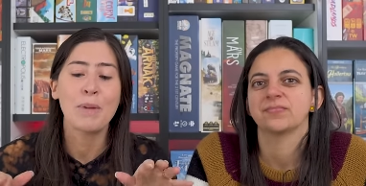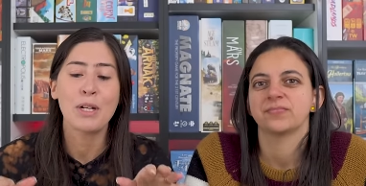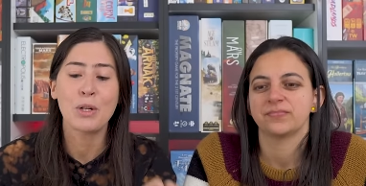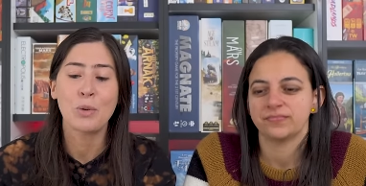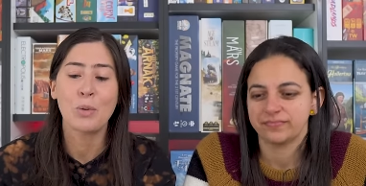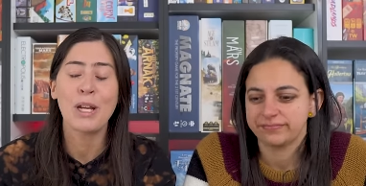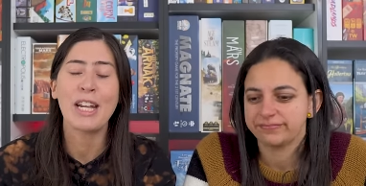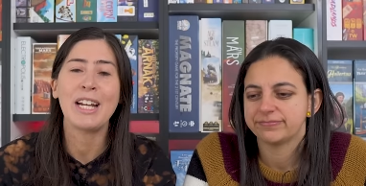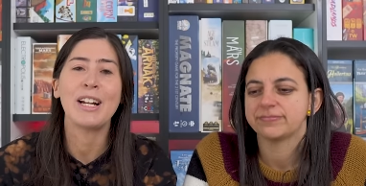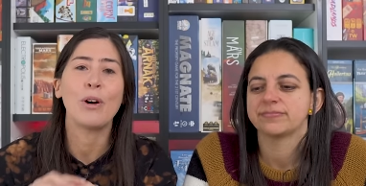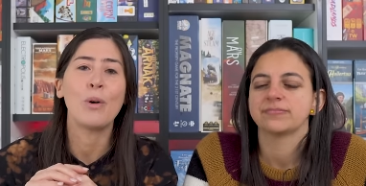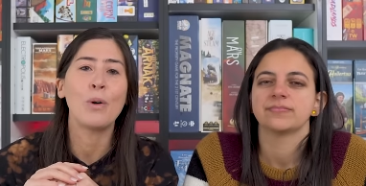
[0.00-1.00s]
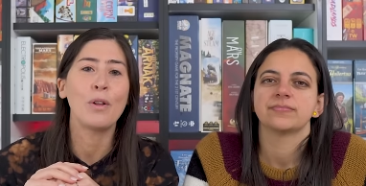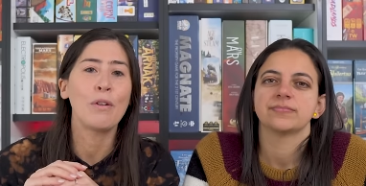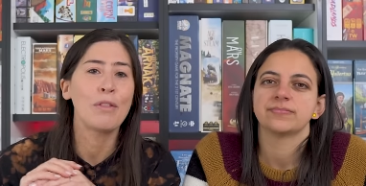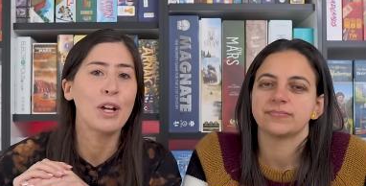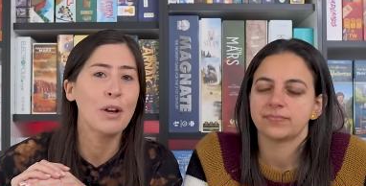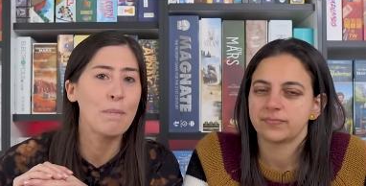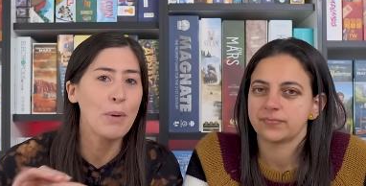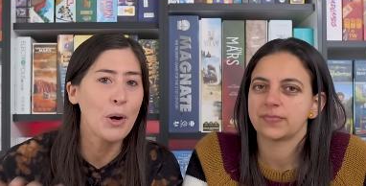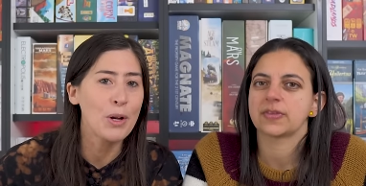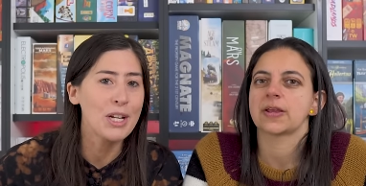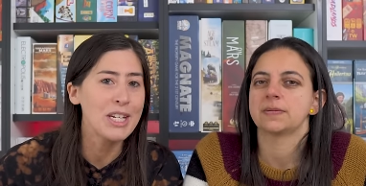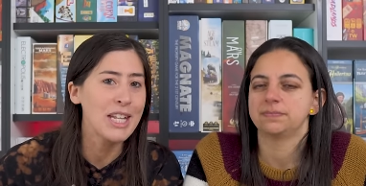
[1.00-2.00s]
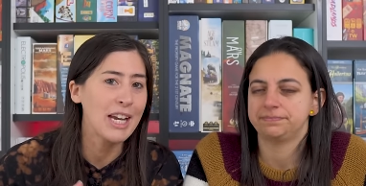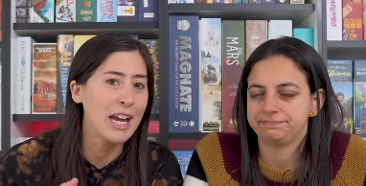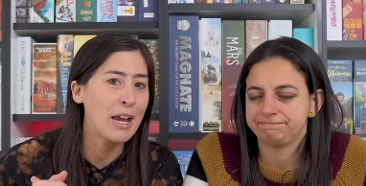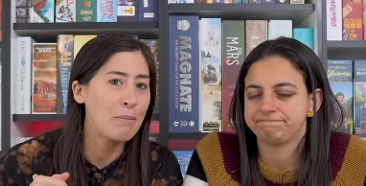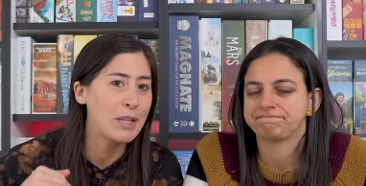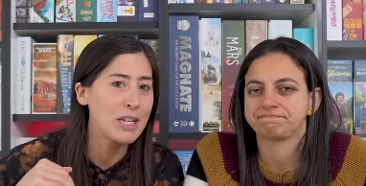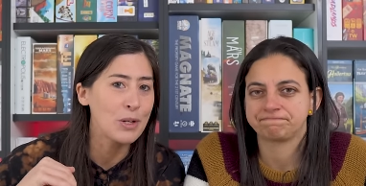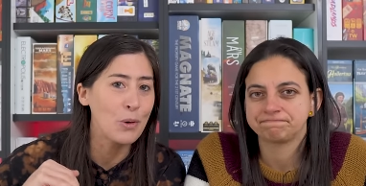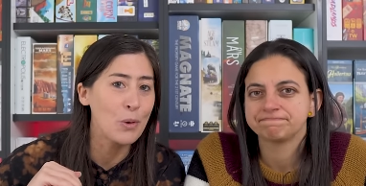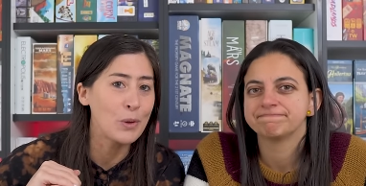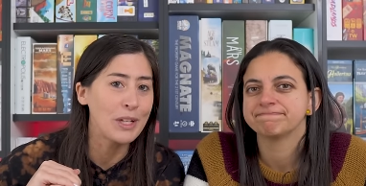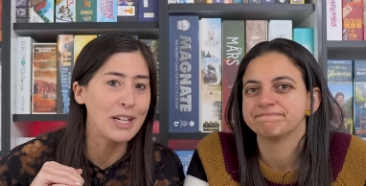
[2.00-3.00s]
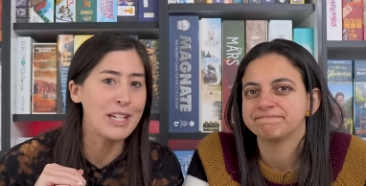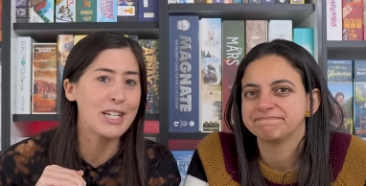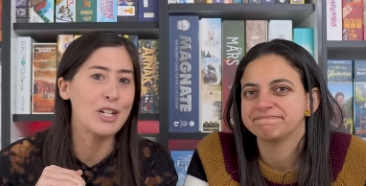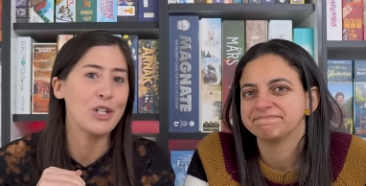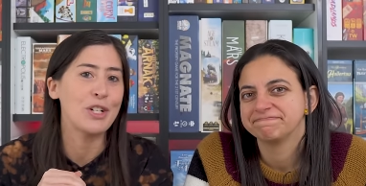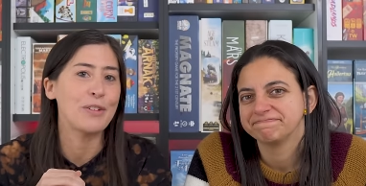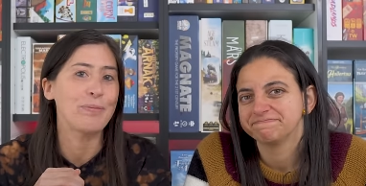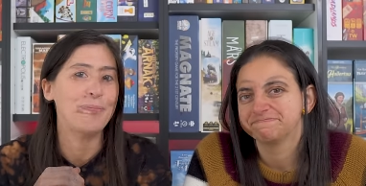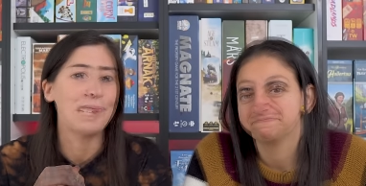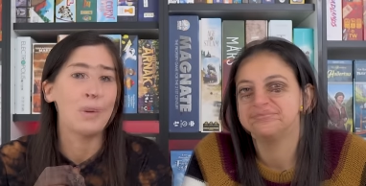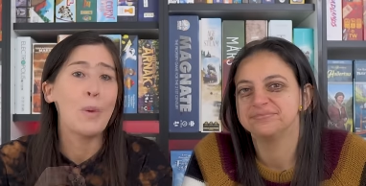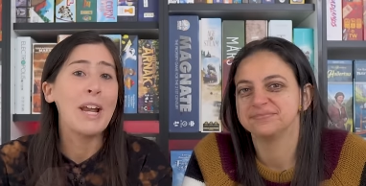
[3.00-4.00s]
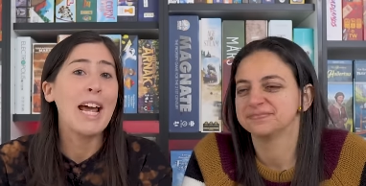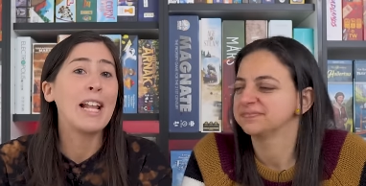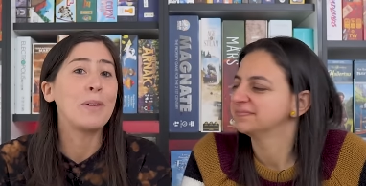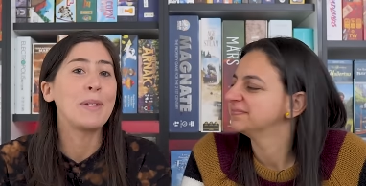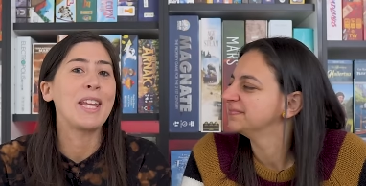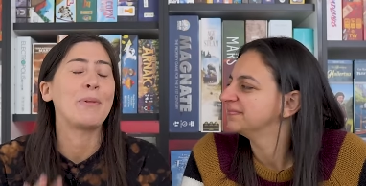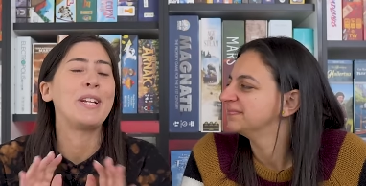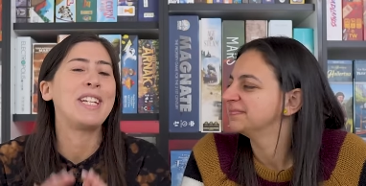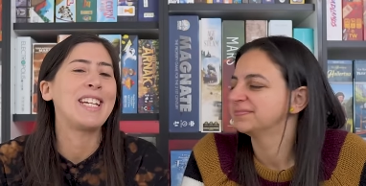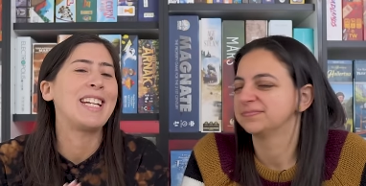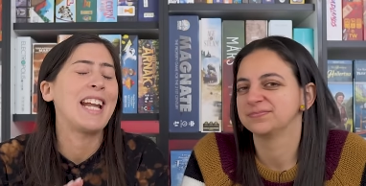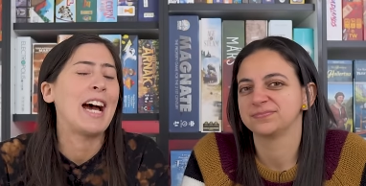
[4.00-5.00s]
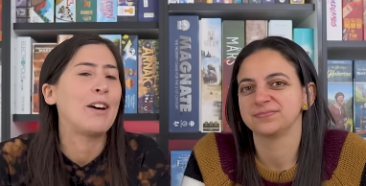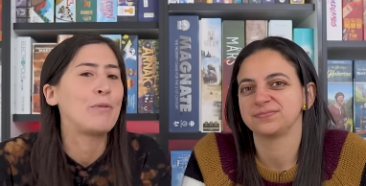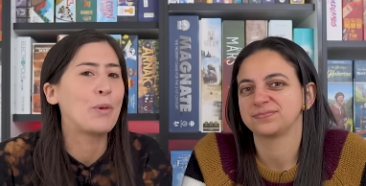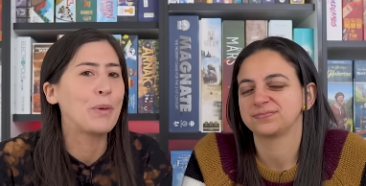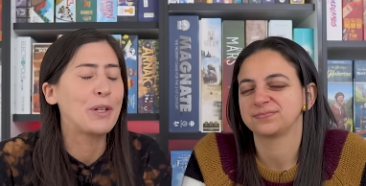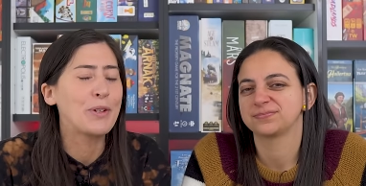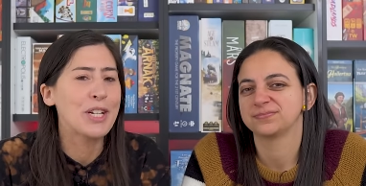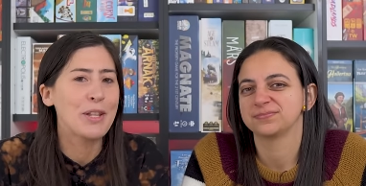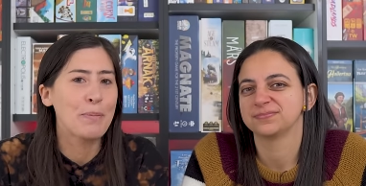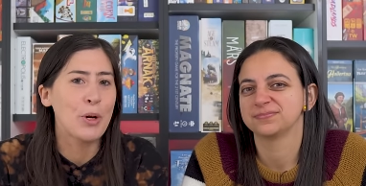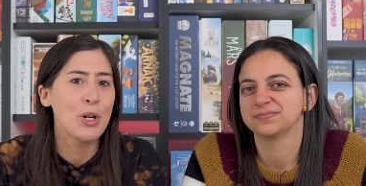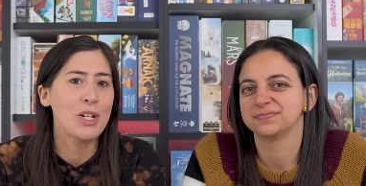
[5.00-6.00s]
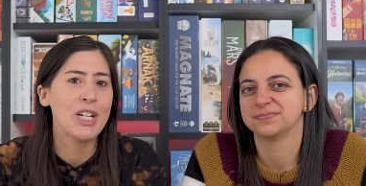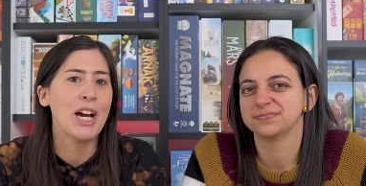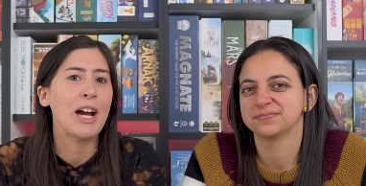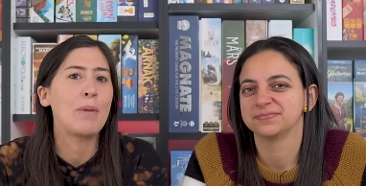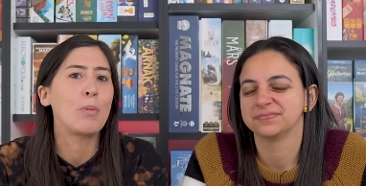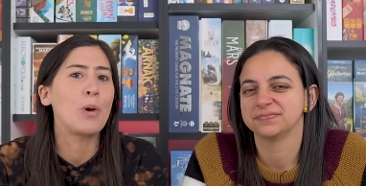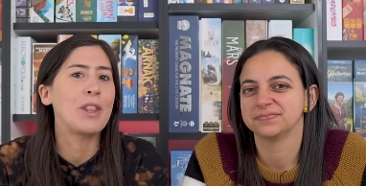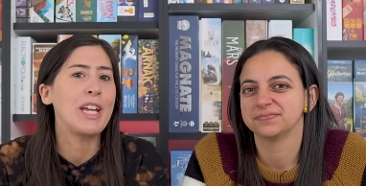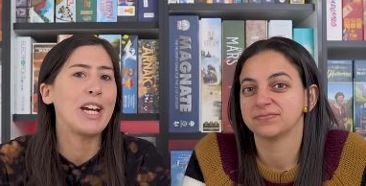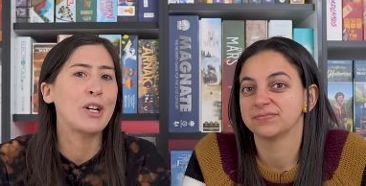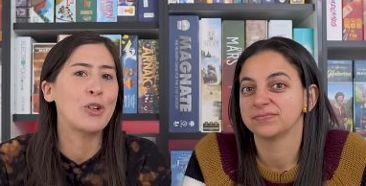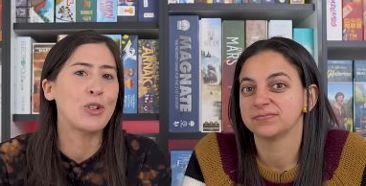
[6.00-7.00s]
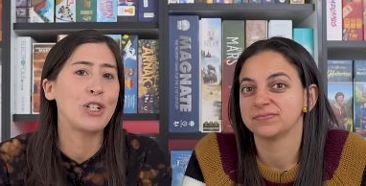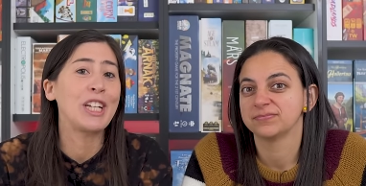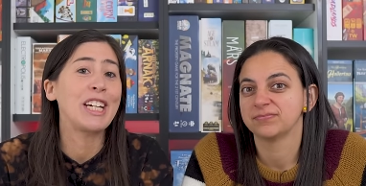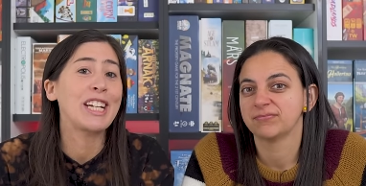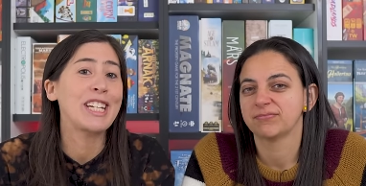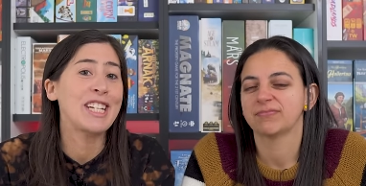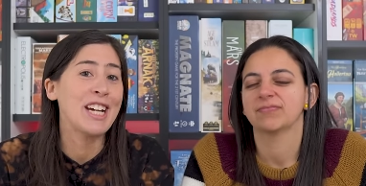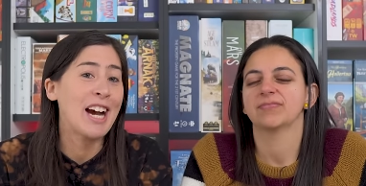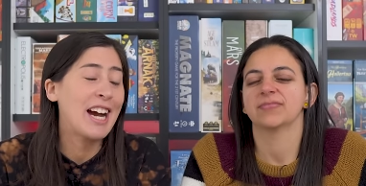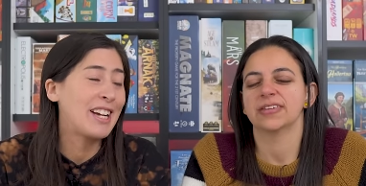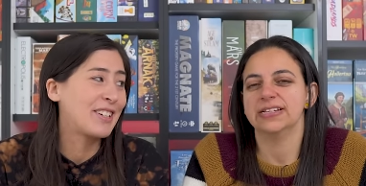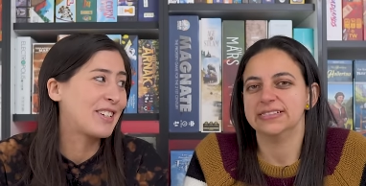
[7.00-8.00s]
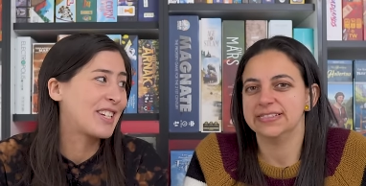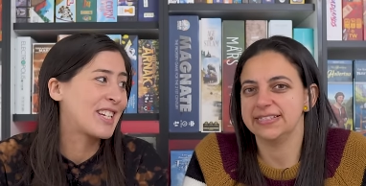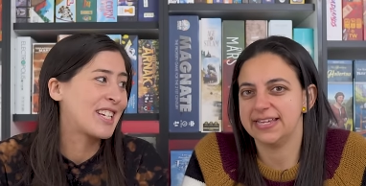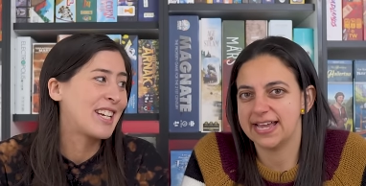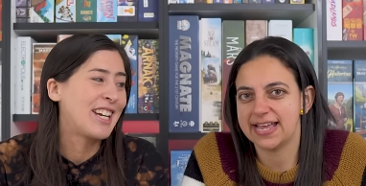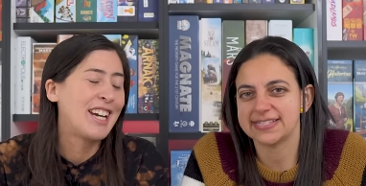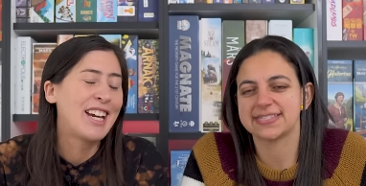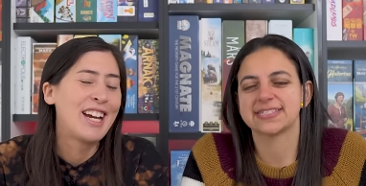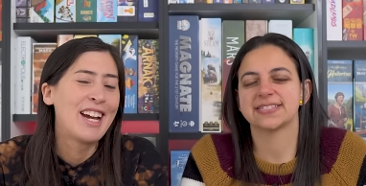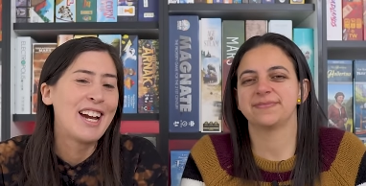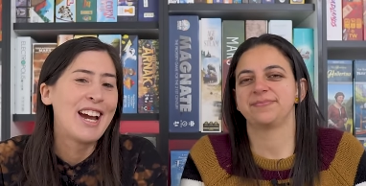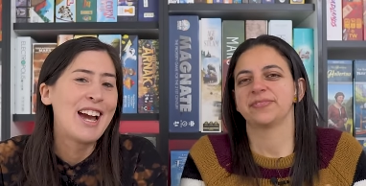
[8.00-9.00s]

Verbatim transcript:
Speaker 1: between all of the components that came in this all-in edition. So one element that we didn't have when we looked at the prototype were the acrylic tiles. Yes